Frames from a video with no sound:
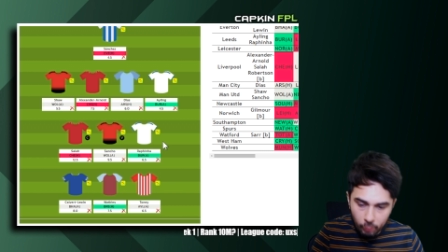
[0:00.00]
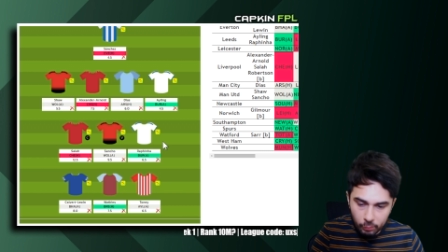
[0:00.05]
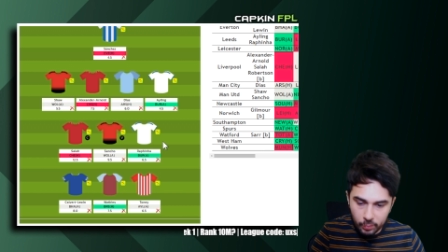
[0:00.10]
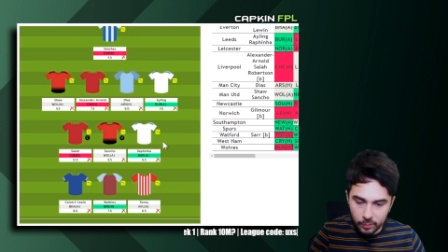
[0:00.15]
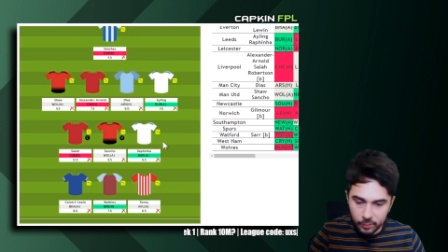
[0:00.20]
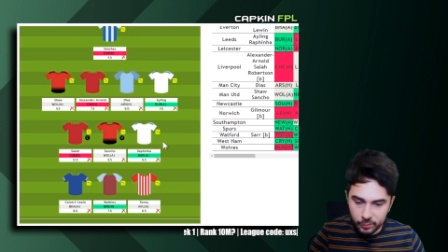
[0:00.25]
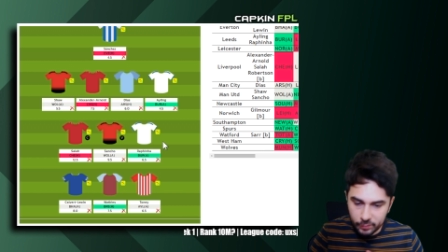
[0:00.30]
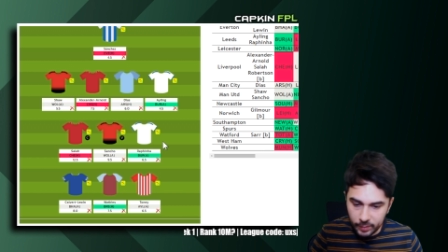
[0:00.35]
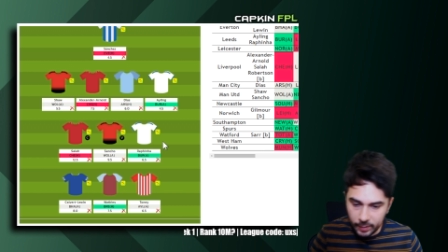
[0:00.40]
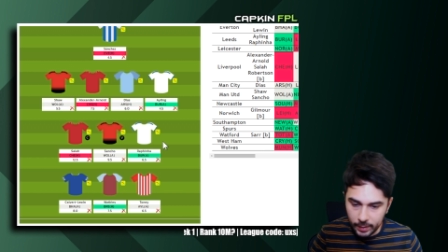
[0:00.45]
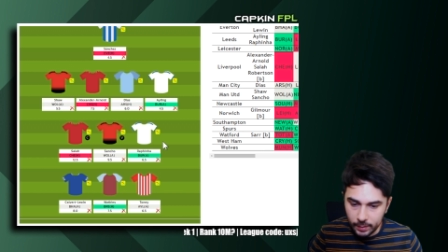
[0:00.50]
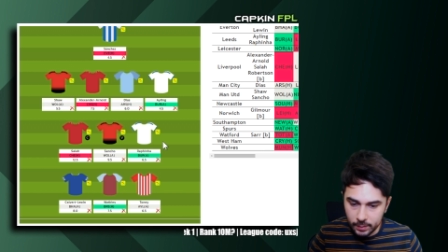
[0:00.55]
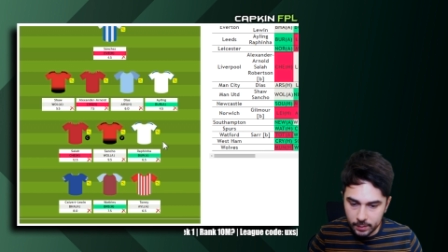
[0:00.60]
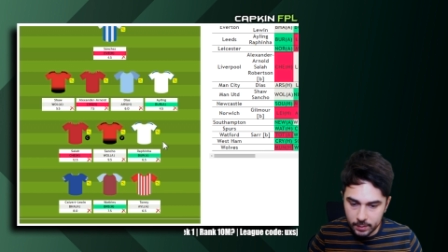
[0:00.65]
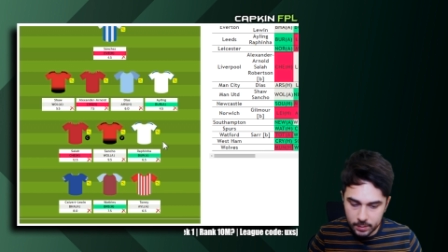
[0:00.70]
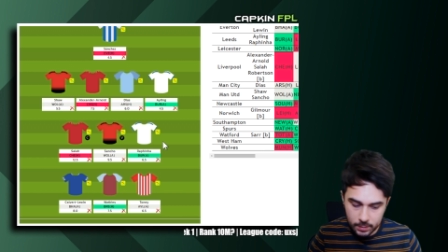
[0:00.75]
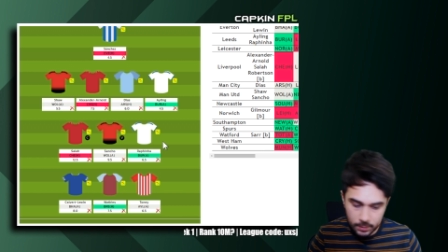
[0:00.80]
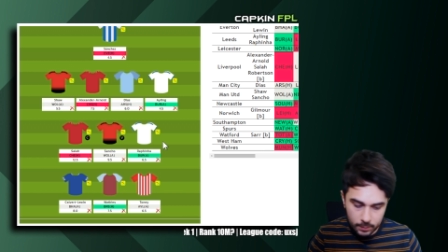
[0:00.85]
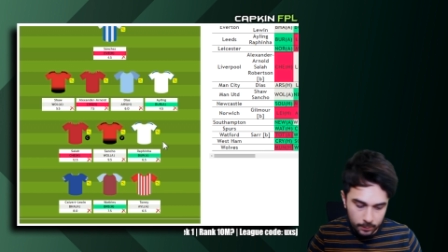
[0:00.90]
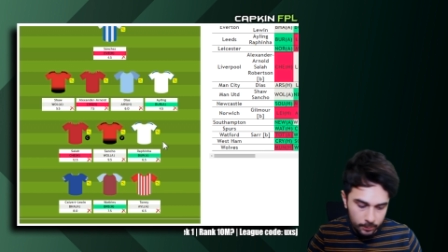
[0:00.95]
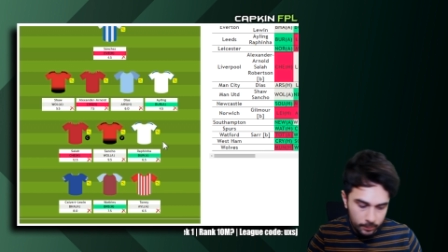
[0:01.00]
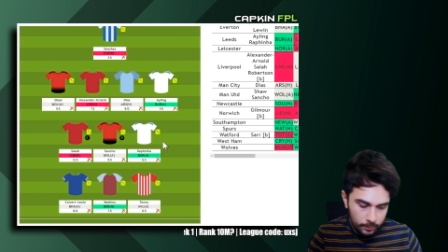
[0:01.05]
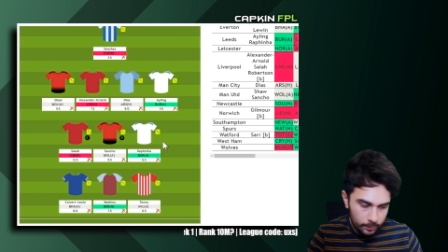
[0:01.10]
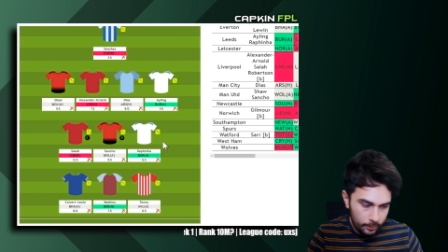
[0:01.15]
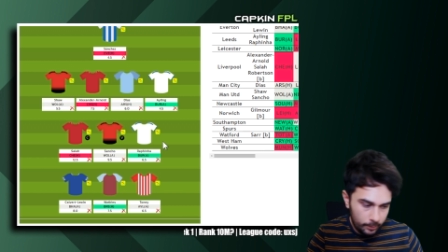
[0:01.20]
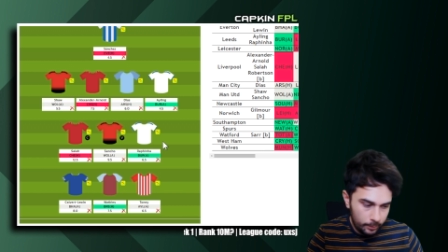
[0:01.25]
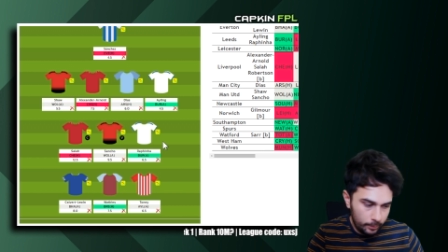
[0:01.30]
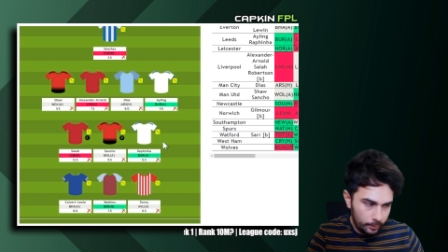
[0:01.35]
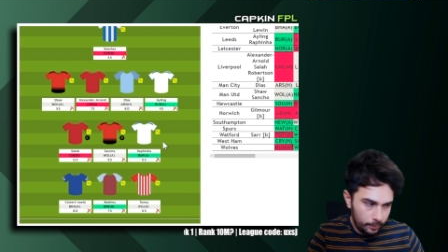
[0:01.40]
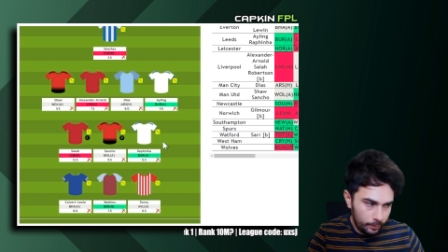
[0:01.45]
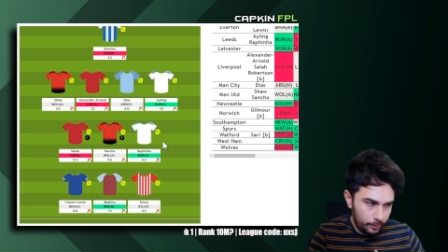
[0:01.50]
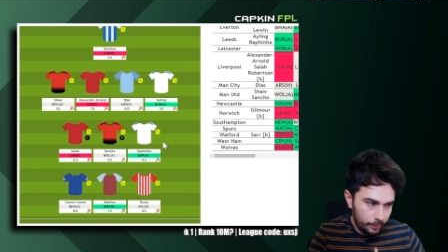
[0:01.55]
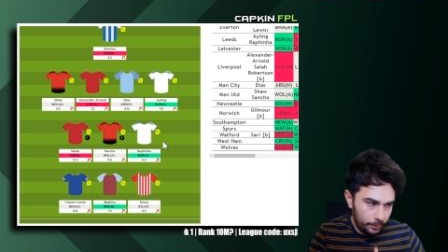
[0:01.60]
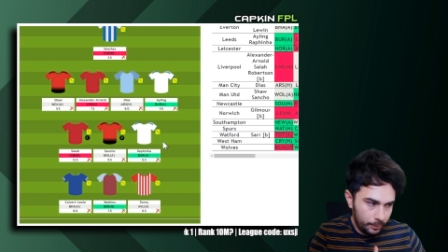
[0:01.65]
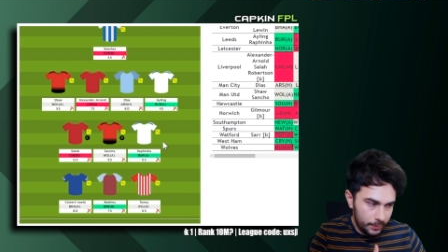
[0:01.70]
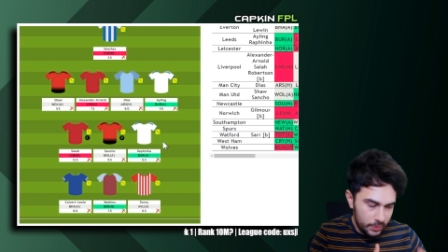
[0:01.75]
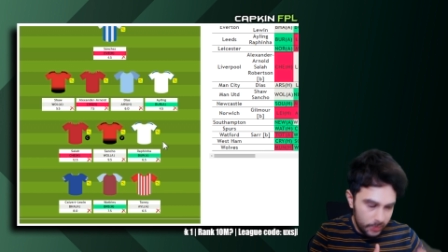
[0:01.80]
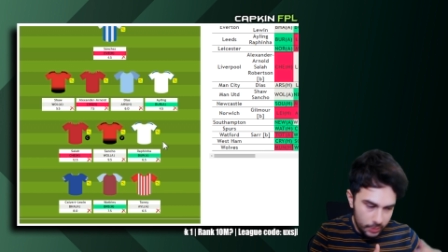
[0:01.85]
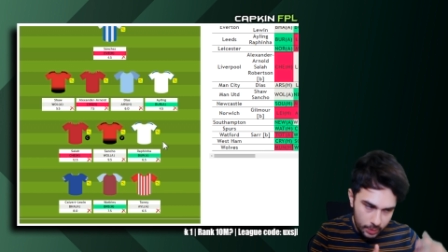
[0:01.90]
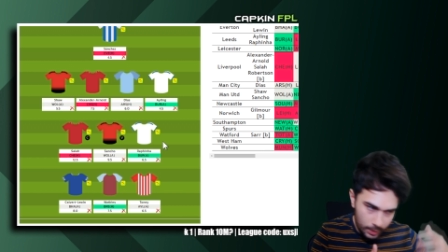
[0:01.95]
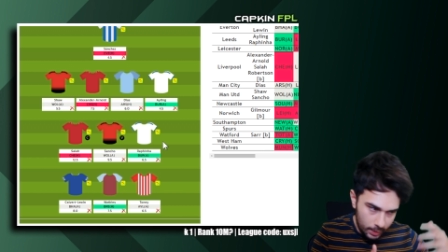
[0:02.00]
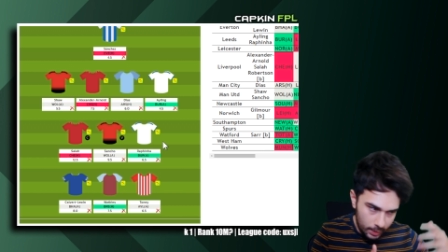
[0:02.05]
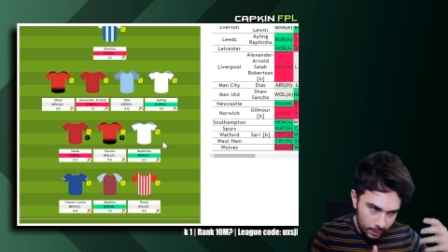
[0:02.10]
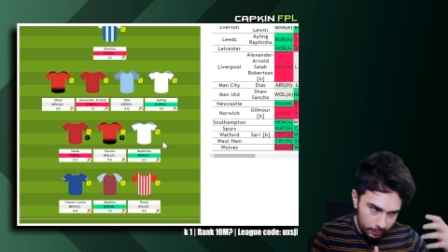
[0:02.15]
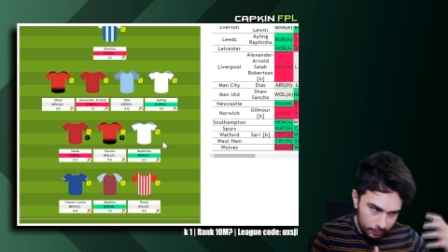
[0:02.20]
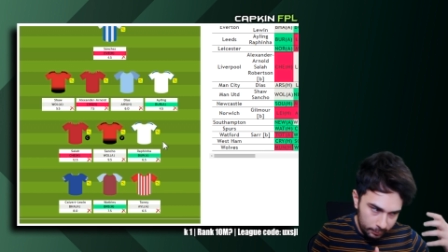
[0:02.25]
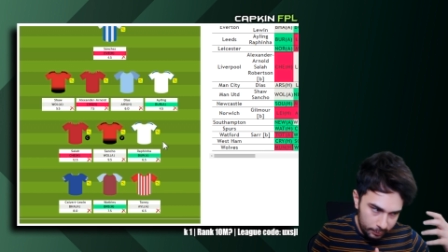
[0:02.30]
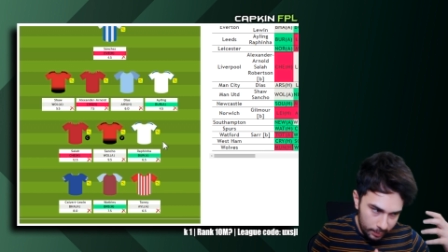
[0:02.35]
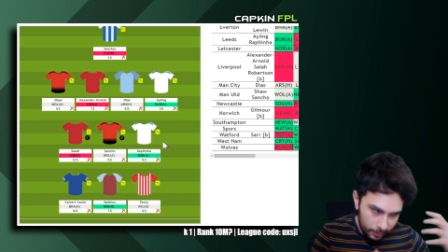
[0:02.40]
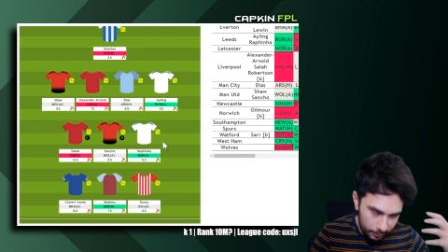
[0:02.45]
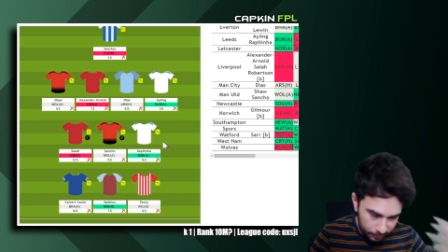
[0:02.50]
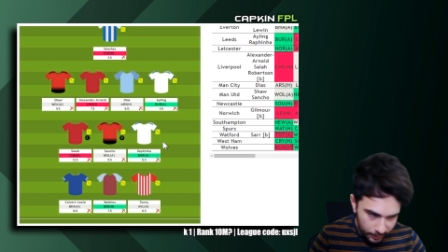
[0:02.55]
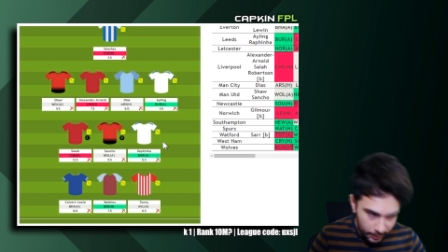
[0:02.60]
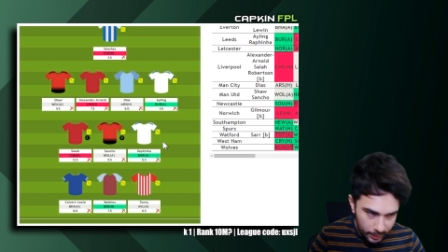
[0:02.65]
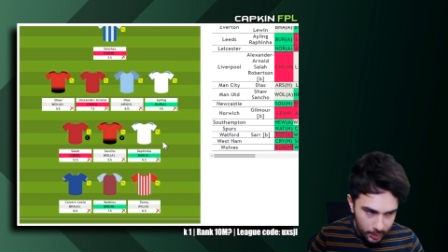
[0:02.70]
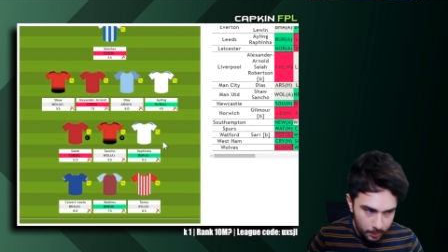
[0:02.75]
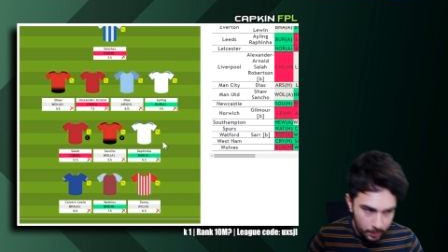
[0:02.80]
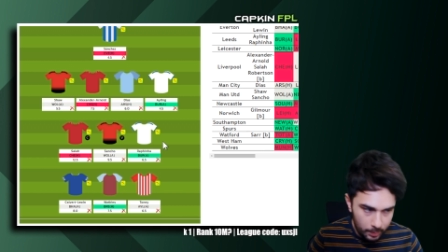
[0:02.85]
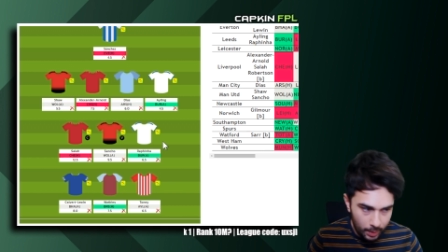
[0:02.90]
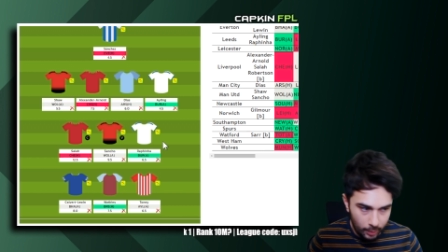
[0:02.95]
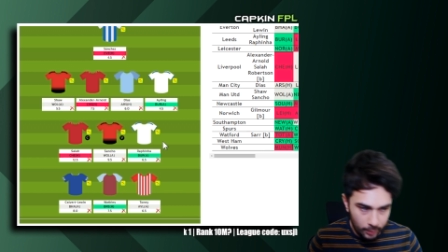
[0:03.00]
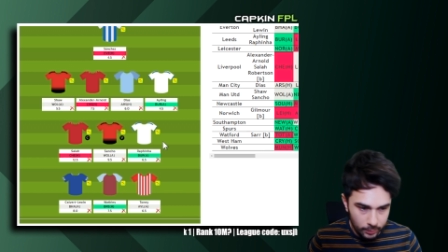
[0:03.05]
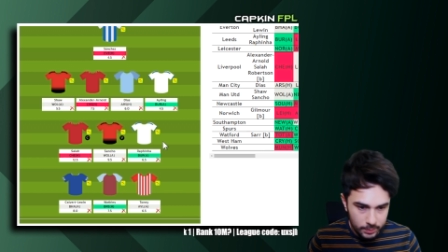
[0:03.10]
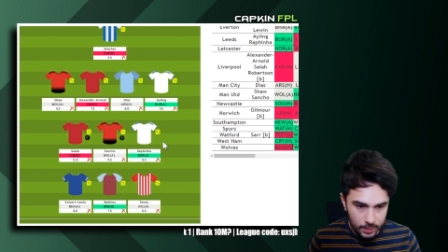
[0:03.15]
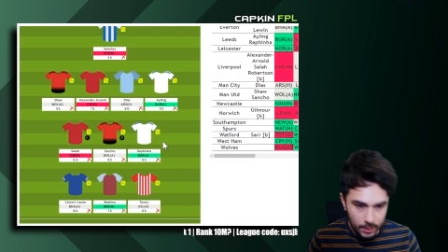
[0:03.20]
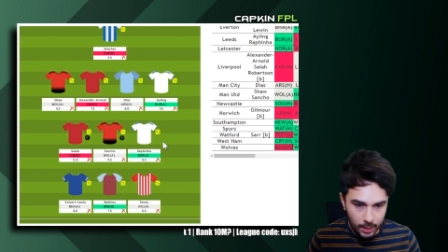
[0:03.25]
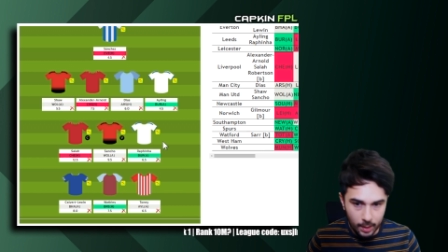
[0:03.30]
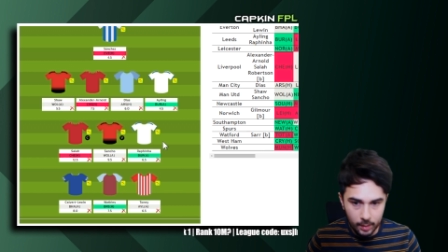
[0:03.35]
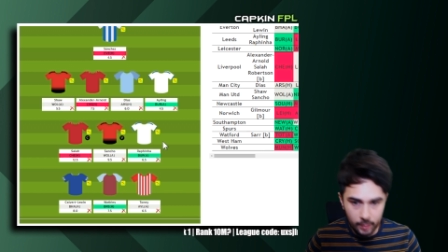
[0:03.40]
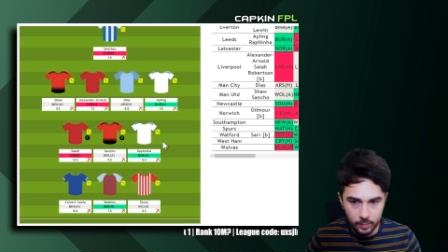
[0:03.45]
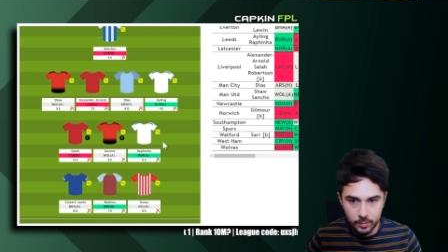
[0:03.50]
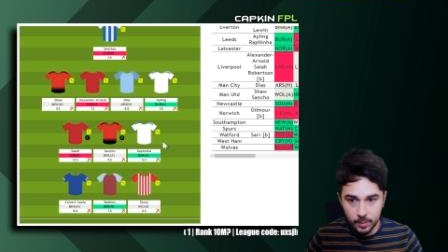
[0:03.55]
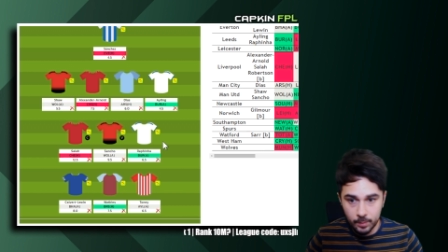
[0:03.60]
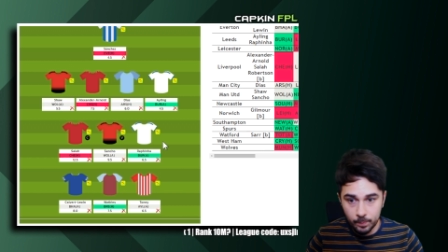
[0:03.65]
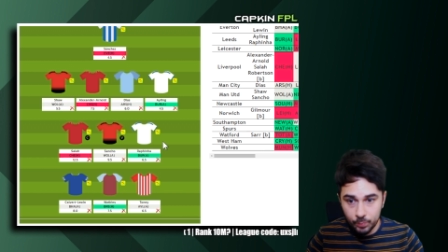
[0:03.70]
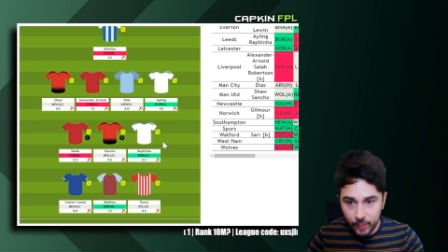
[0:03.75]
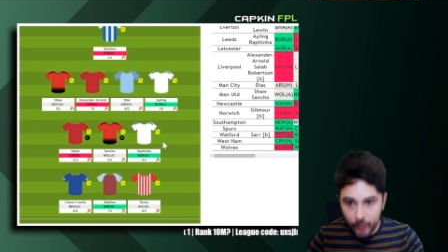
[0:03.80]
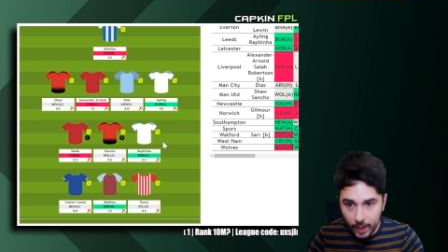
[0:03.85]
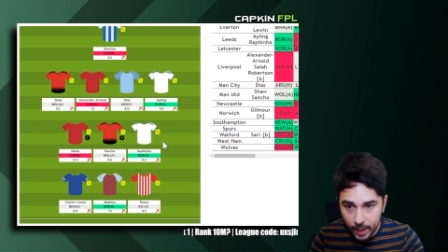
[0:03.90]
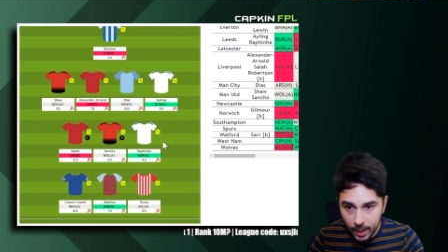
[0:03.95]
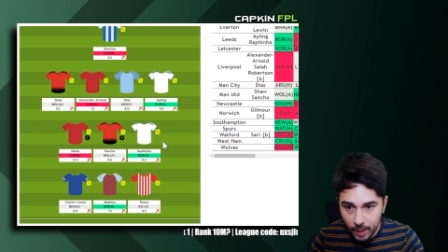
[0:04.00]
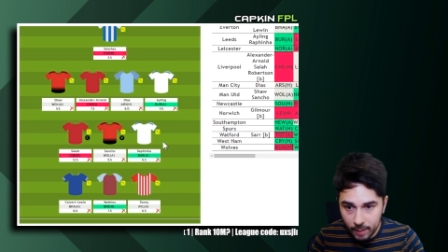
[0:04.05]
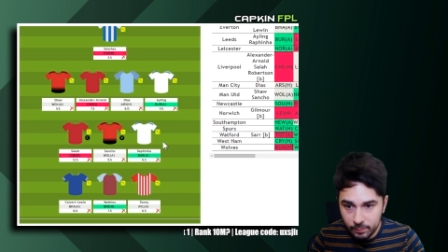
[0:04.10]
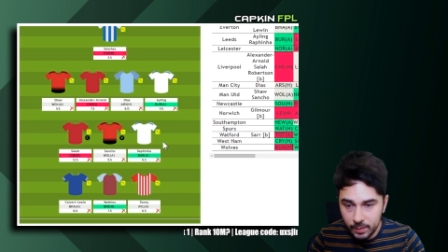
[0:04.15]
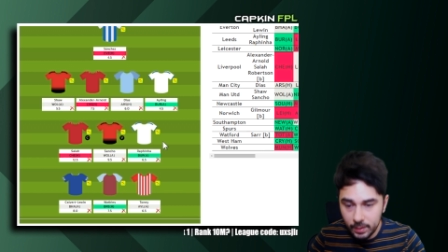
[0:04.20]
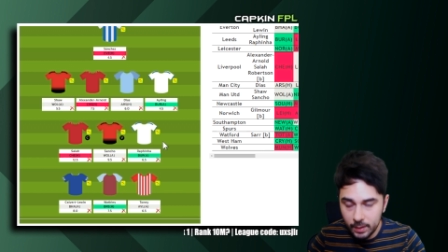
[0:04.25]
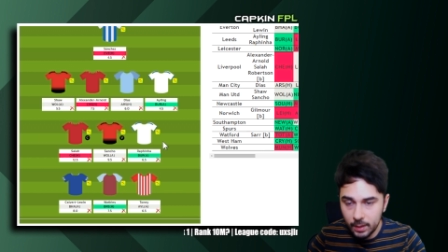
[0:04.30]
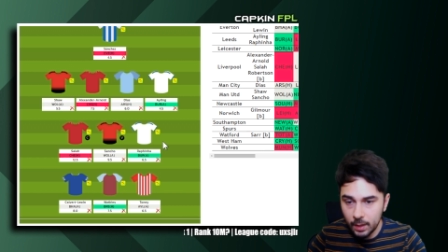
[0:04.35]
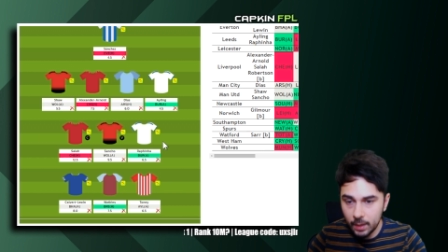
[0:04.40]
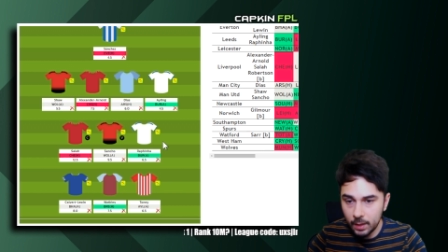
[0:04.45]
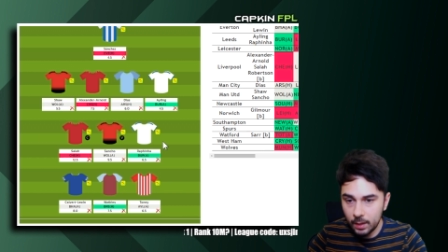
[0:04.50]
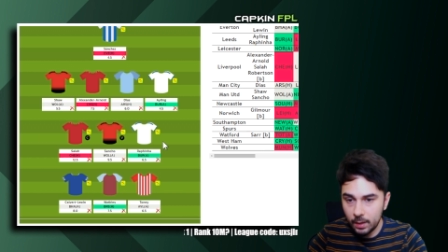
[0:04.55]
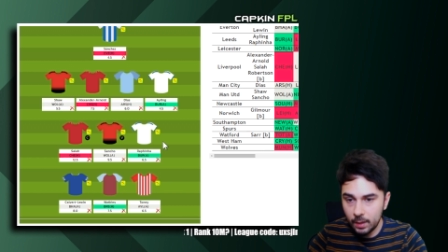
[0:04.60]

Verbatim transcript: things to kind of think about and having